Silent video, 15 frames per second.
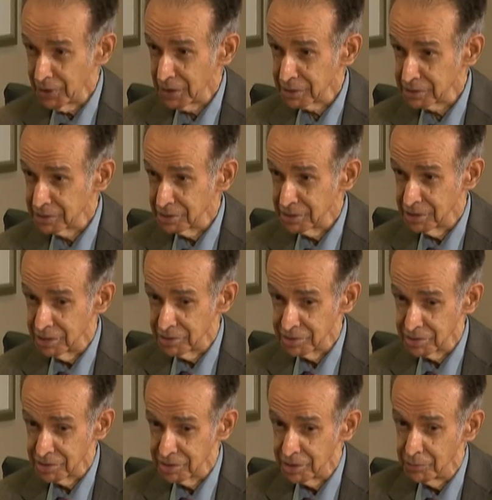of fact,
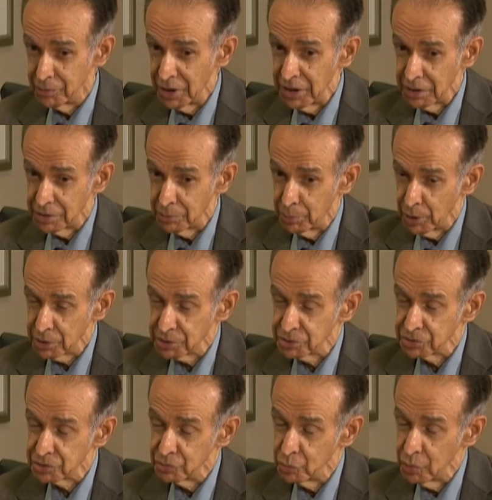it's the
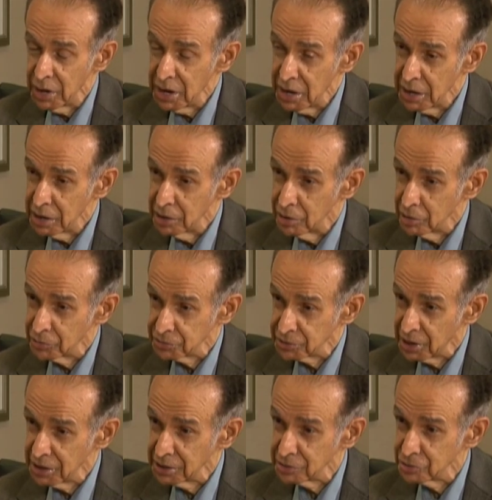body's way of
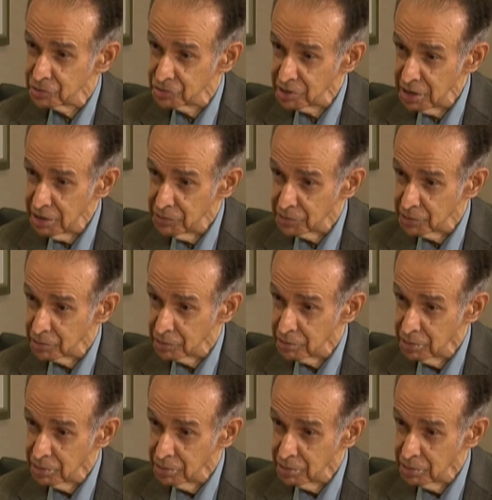trying to save you.